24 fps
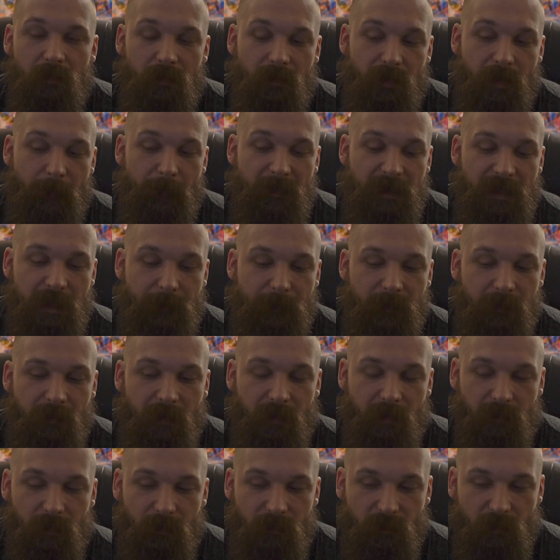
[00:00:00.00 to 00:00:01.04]
And
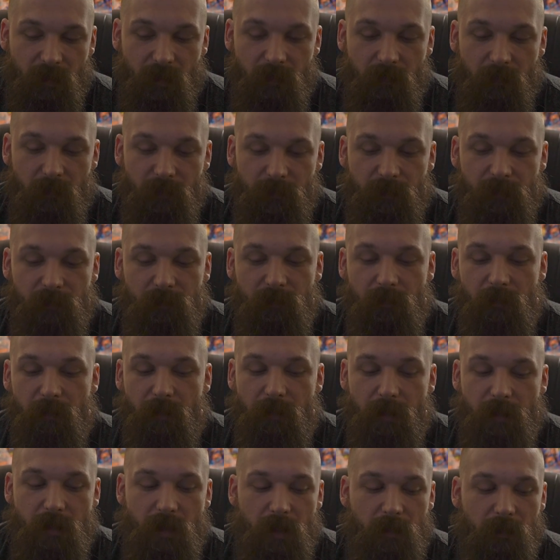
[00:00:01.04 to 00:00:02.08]
manipulating those colors and
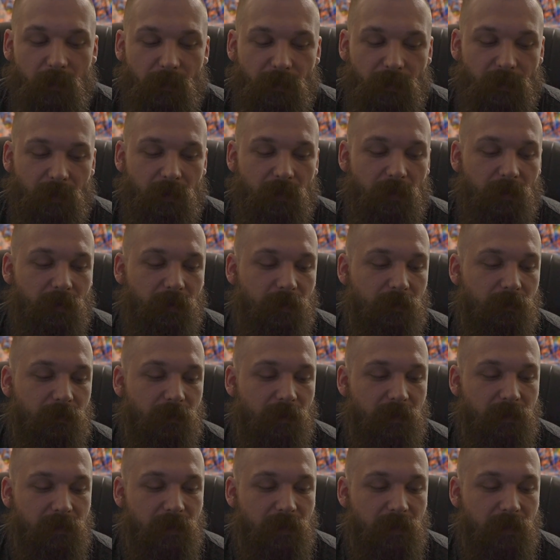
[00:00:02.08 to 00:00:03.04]
learning color theory and